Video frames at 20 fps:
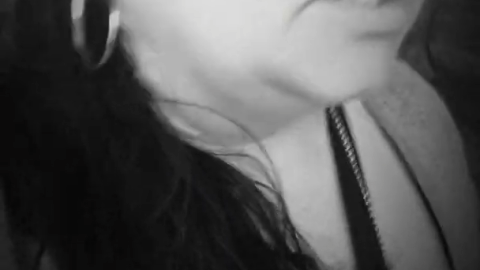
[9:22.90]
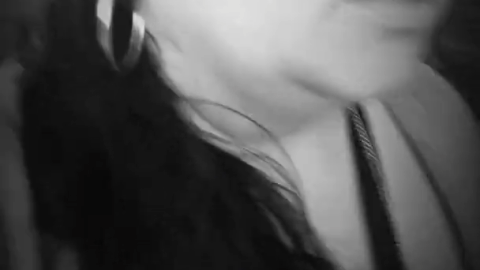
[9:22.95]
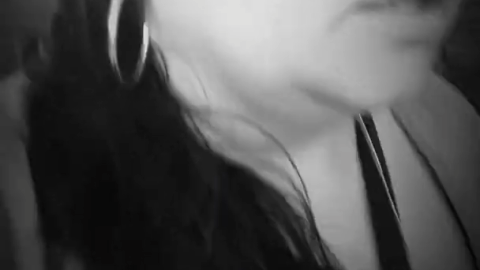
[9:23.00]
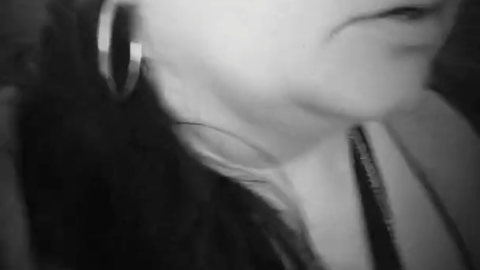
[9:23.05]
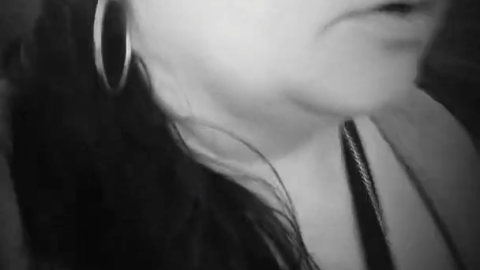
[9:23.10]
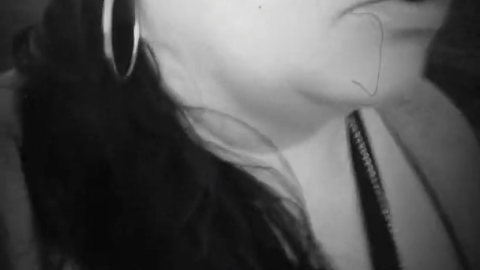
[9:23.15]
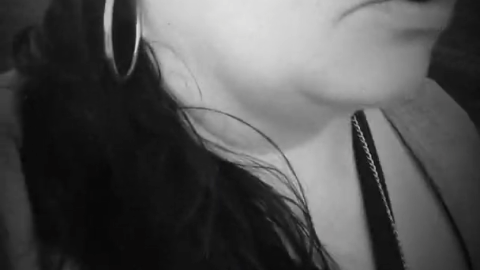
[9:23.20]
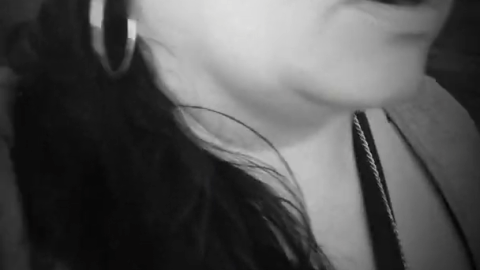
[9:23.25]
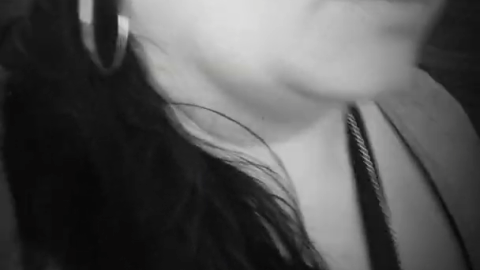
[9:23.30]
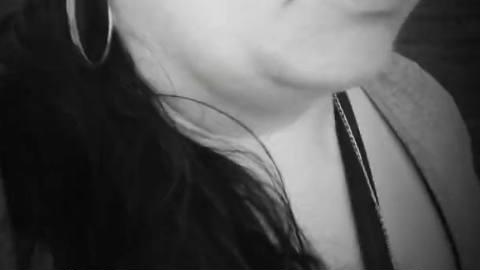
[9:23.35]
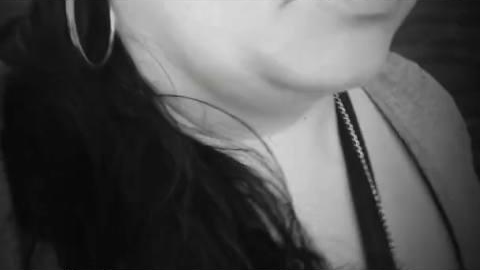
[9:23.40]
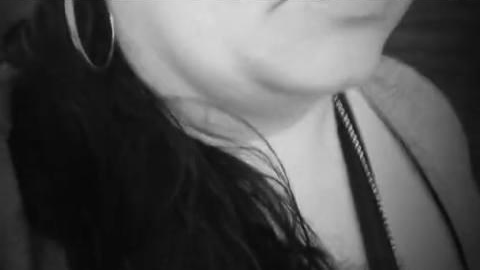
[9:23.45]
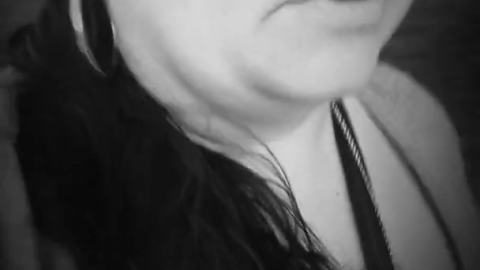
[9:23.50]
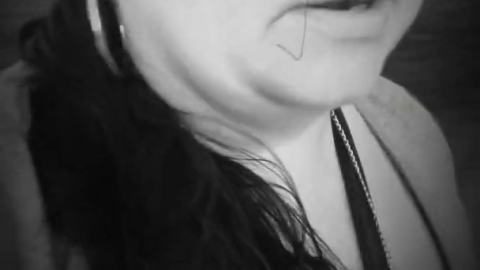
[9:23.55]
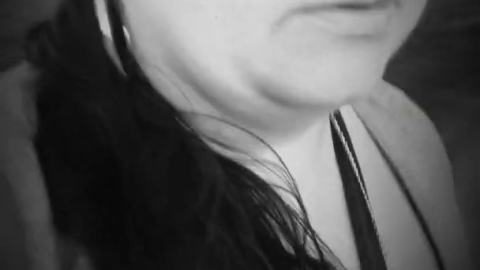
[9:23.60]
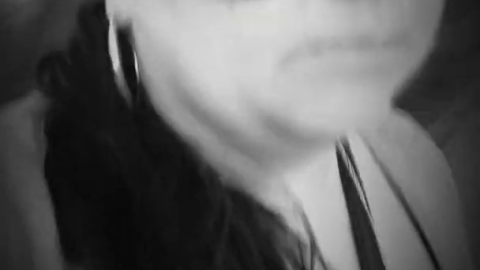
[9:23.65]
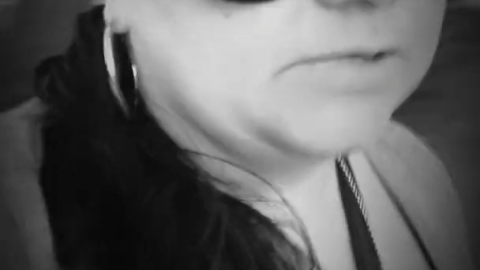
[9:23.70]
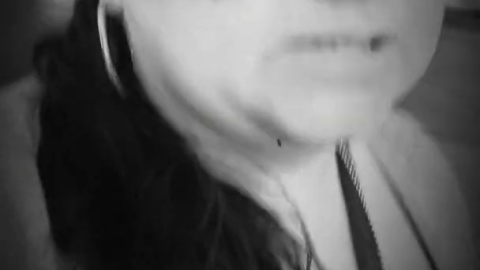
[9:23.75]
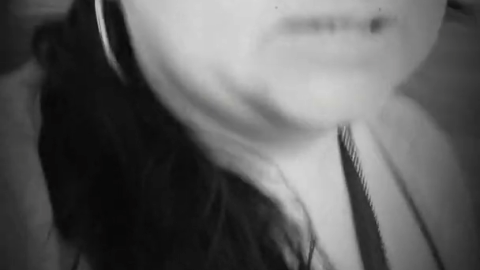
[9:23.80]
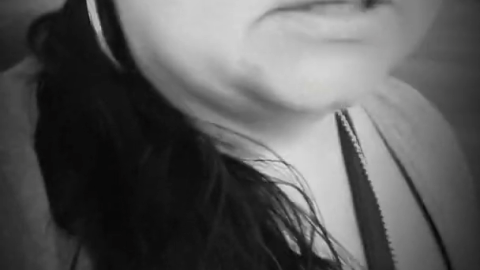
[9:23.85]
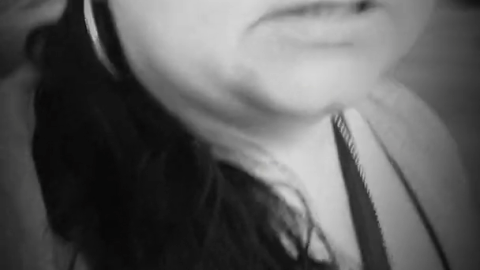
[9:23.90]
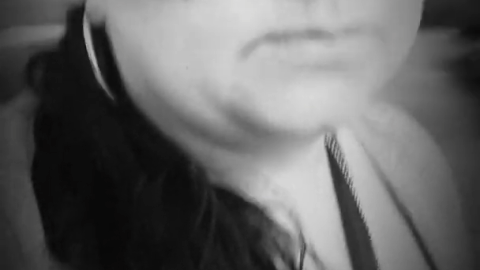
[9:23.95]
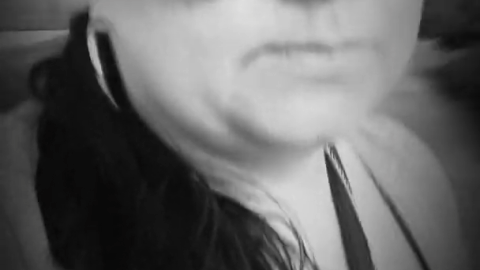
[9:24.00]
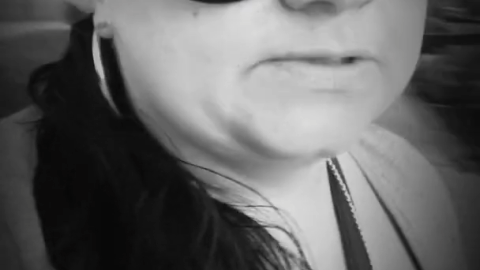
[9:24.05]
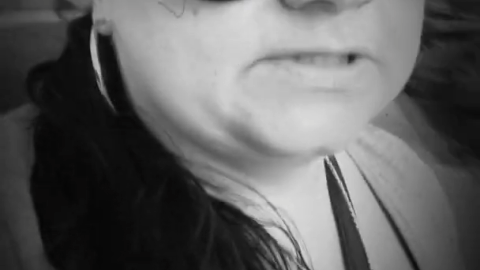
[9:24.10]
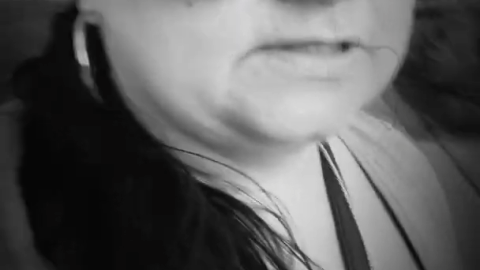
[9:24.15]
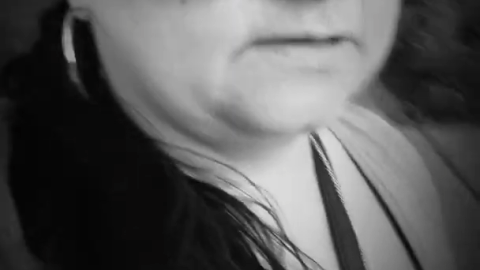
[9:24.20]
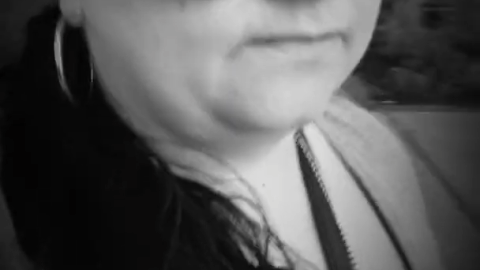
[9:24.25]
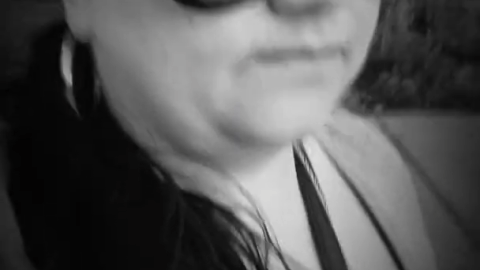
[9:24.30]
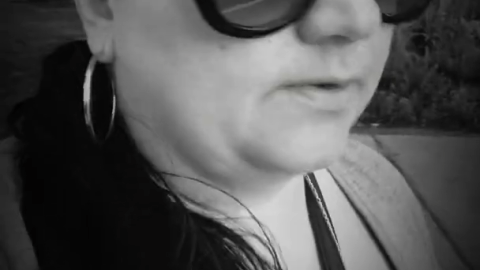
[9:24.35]
cooperate with this
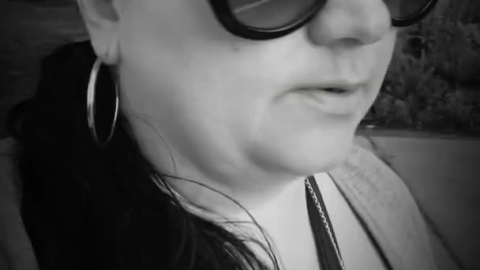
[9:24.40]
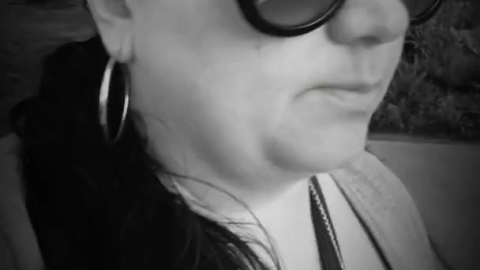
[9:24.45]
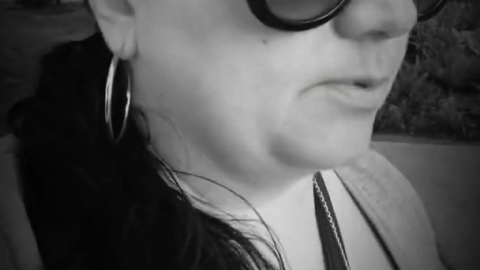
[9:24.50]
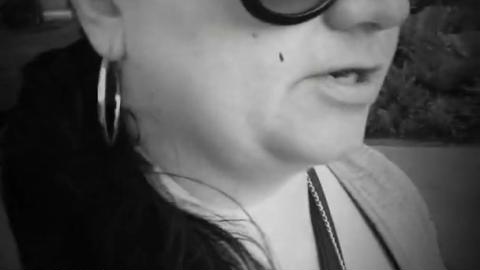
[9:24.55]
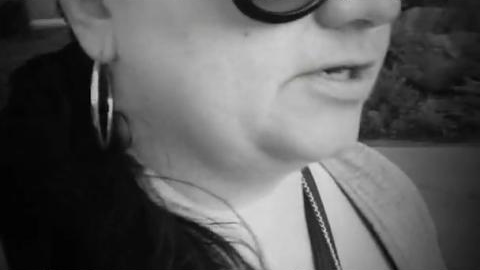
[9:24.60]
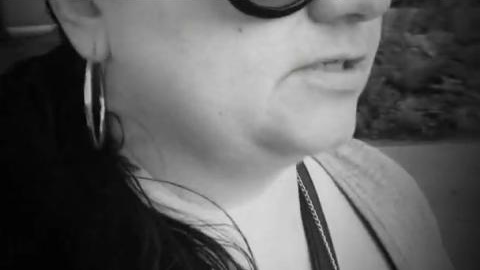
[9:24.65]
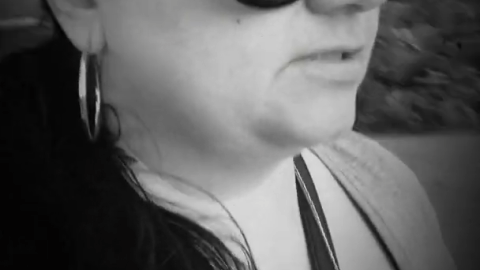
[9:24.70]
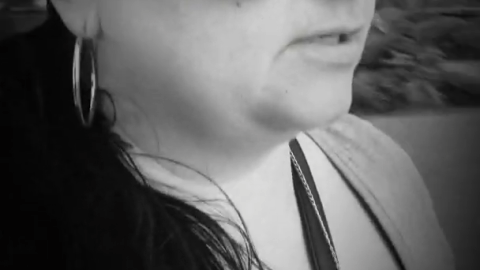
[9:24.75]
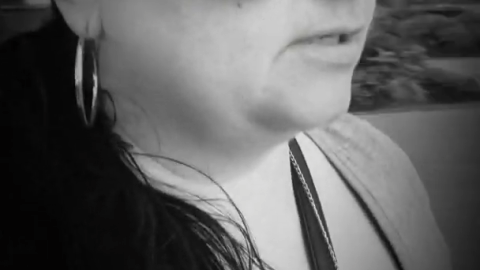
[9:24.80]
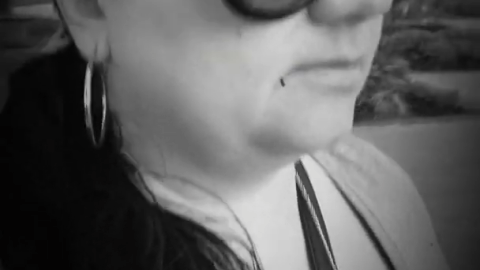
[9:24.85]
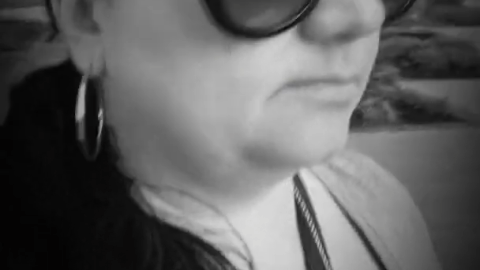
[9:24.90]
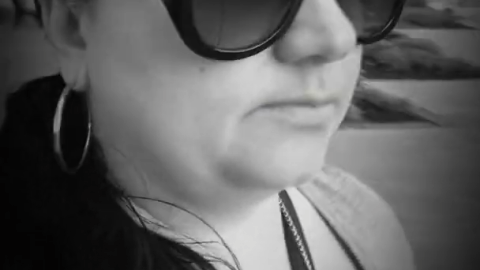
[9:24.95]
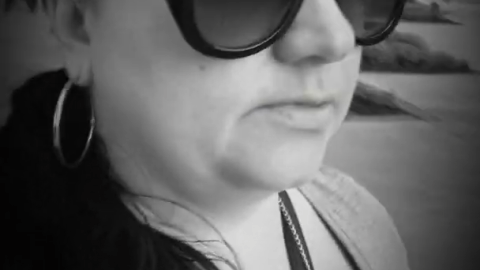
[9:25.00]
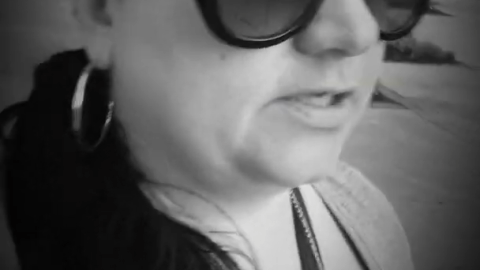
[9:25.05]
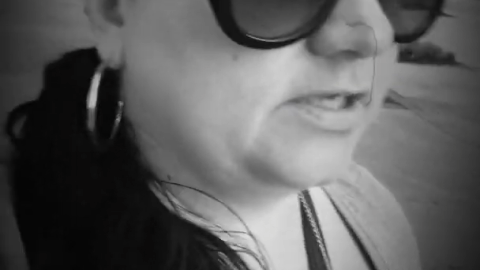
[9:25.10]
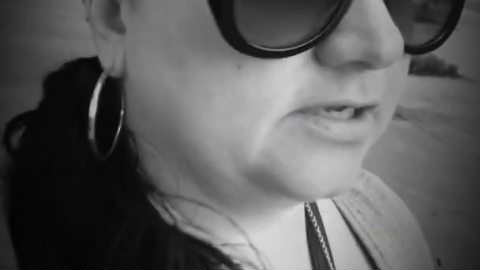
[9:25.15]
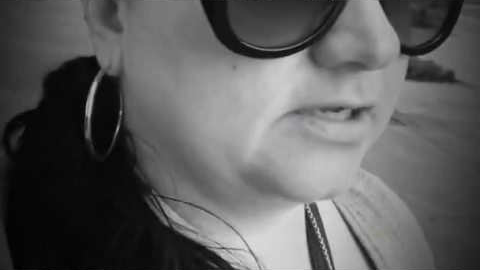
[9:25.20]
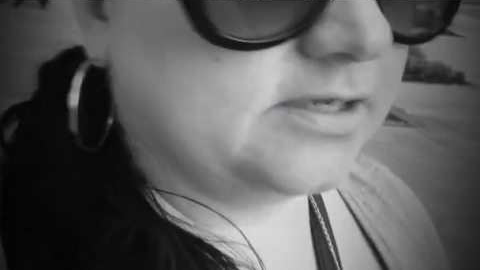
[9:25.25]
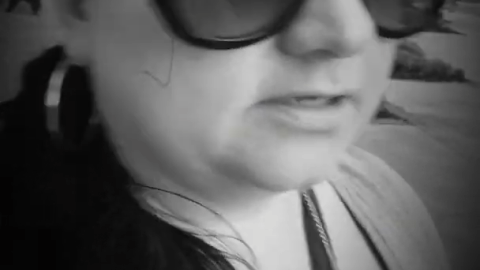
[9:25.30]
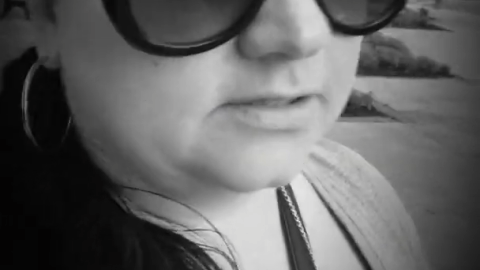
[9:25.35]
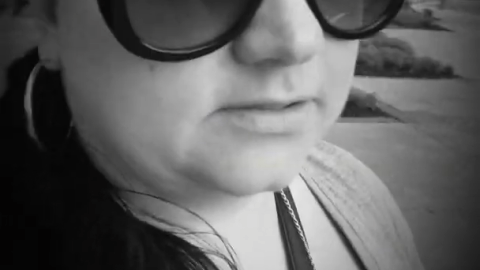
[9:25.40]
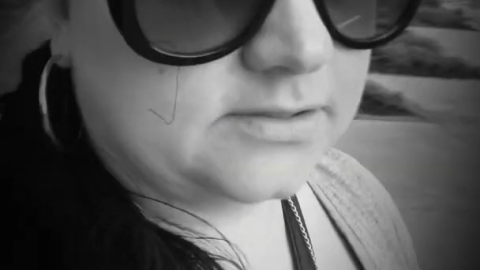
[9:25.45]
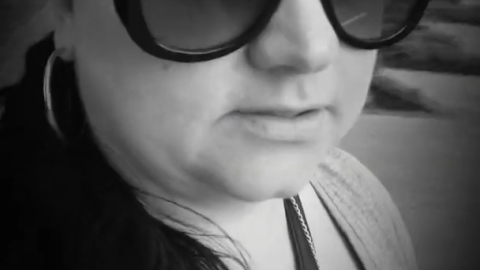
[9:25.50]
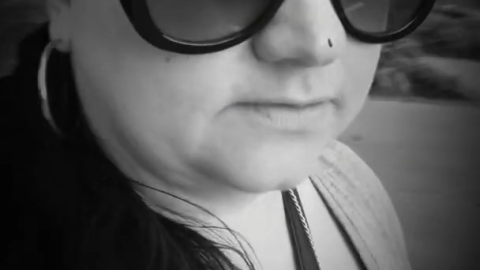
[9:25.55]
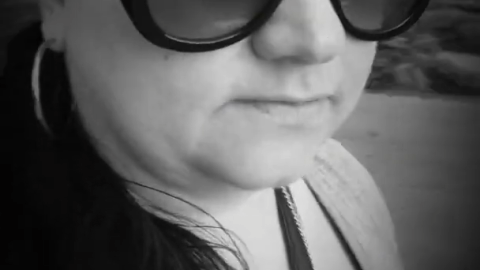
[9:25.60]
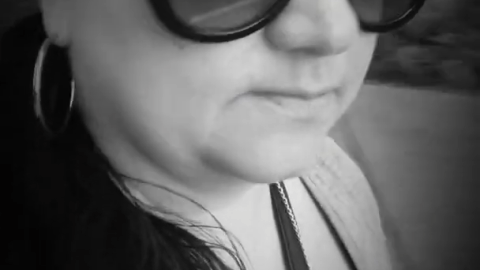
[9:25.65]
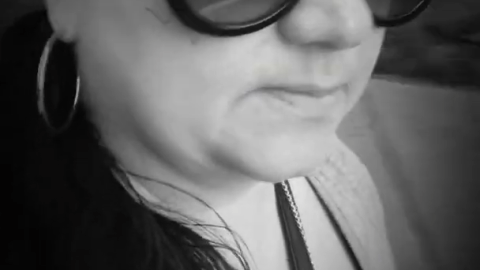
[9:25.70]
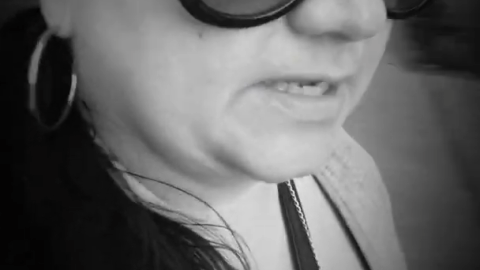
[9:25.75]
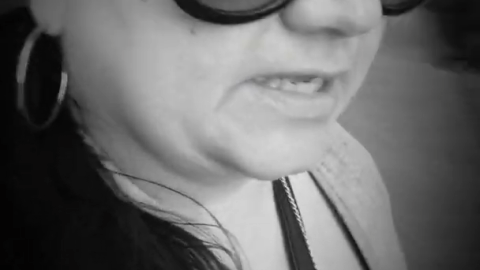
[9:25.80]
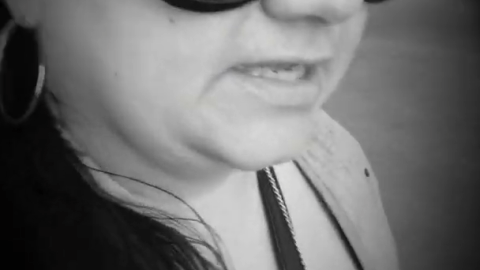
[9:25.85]
specific person because
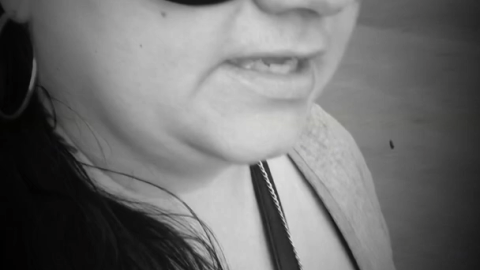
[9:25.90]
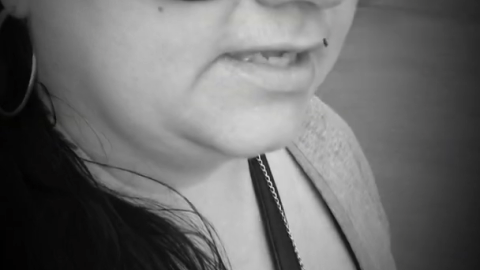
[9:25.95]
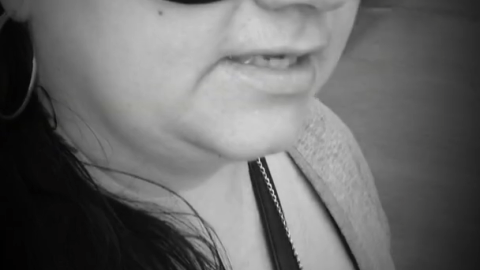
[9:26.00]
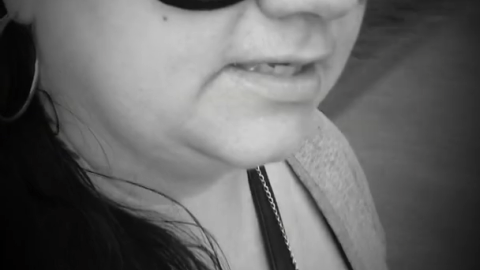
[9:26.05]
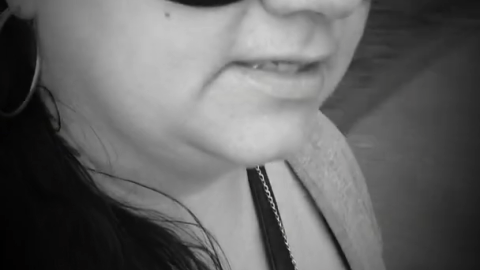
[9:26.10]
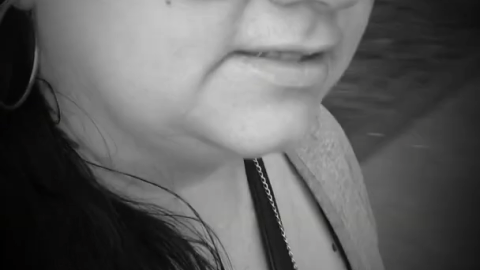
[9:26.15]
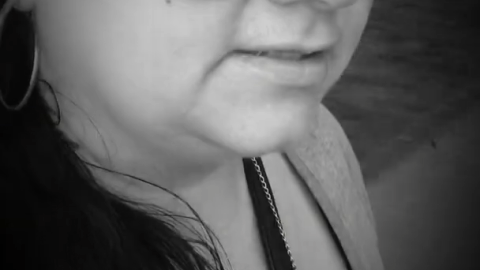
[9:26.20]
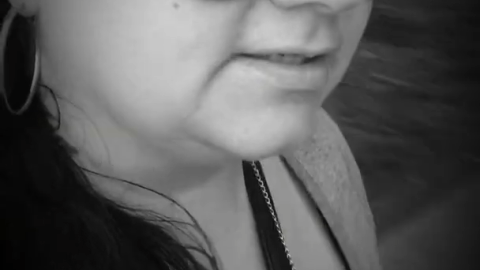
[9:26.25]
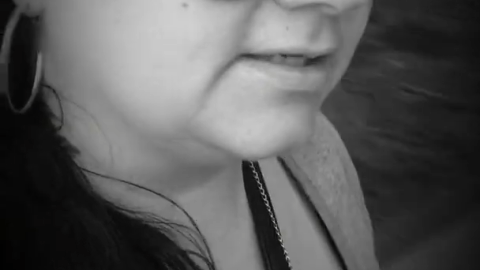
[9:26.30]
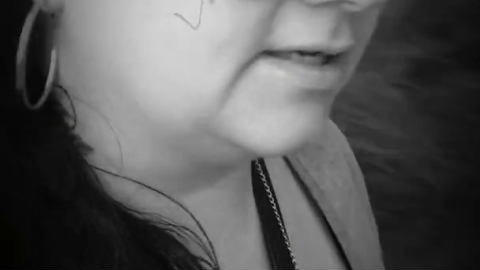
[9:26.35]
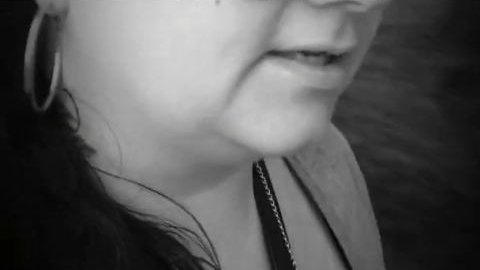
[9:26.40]
of my kids,